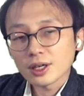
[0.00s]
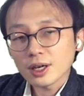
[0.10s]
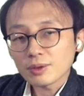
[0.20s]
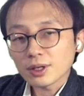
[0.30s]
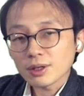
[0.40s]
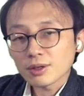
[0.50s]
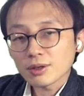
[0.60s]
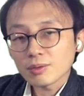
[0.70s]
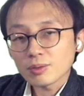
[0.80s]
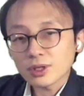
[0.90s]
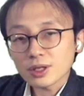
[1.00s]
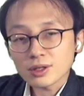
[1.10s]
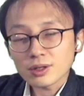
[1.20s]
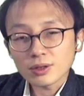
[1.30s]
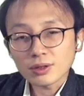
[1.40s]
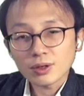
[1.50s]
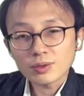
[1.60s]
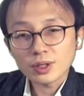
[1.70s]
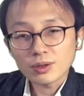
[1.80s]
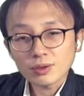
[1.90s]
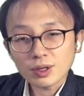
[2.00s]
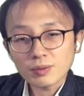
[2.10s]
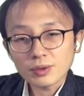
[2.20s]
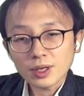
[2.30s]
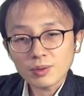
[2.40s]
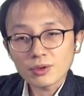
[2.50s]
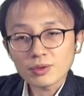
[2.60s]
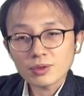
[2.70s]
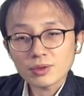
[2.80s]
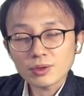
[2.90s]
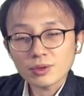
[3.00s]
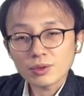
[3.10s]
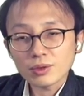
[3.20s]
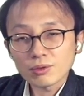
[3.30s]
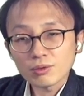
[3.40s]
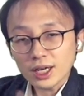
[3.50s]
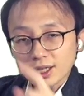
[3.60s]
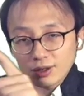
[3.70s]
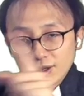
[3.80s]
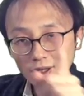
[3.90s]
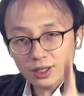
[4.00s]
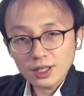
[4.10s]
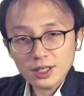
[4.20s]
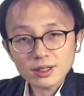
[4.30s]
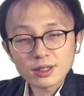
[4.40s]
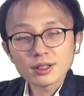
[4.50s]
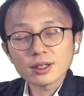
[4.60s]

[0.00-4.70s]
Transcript: after computation of the lookup table. So weight is